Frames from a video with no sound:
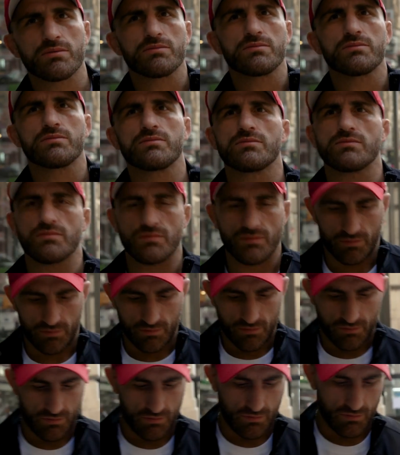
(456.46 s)
performance
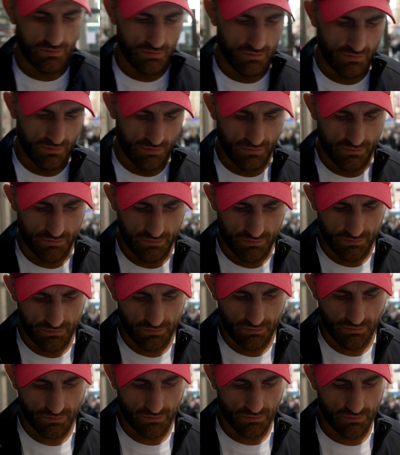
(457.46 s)
in the UFC,
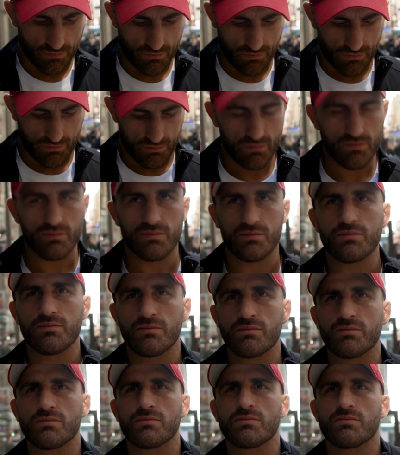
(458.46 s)
at least to my knowledge
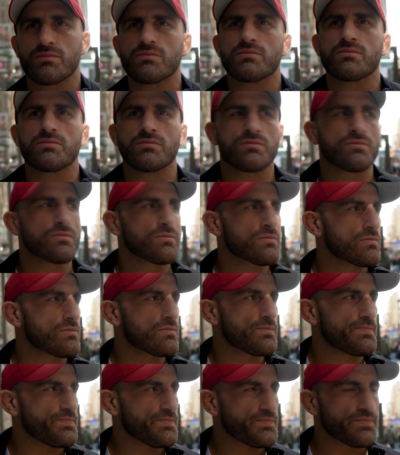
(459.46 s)
at the moment. Why do
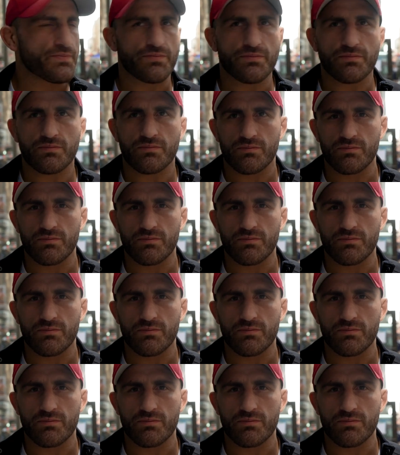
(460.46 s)
you think that is?